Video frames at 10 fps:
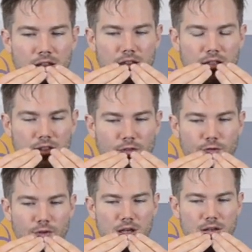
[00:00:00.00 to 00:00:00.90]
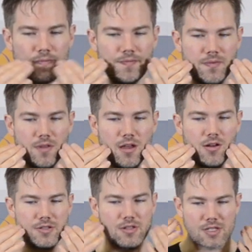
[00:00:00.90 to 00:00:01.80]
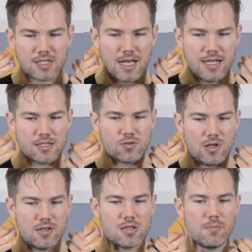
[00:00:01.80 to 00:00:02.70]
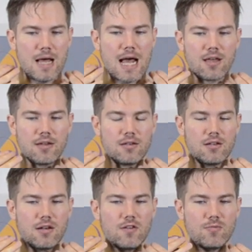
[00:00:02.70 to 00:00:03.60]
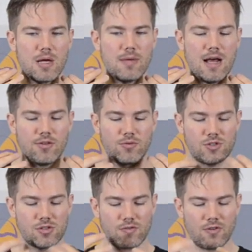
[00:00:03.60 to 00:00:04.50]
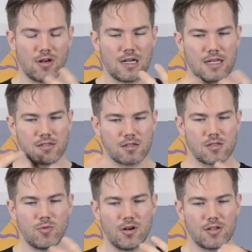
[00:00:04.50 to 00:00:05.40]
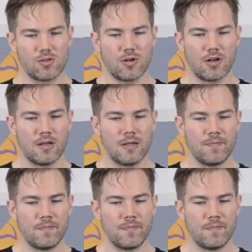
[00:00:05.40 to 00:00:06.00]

the front and also the sides as well as the back of my mouth, which is a very nice experience where